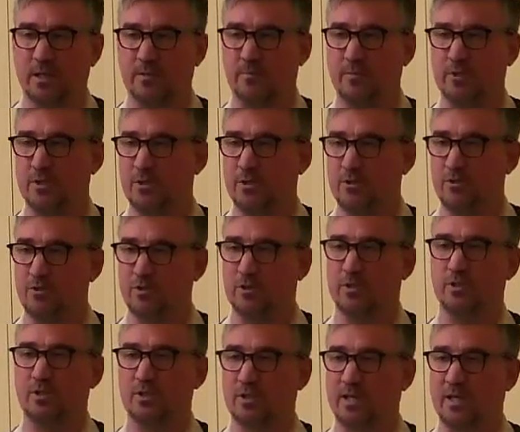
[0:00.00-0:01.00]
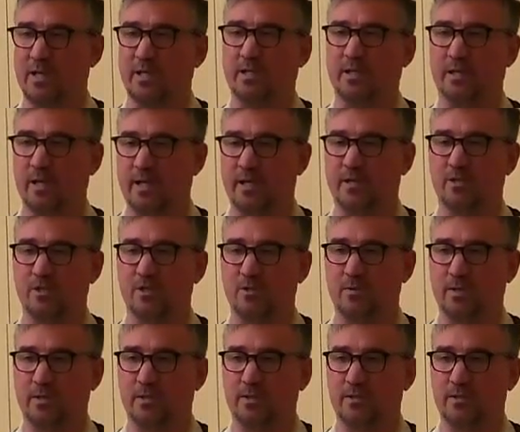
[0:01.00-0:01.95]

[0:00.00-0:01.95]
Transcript: but you just can't get to it.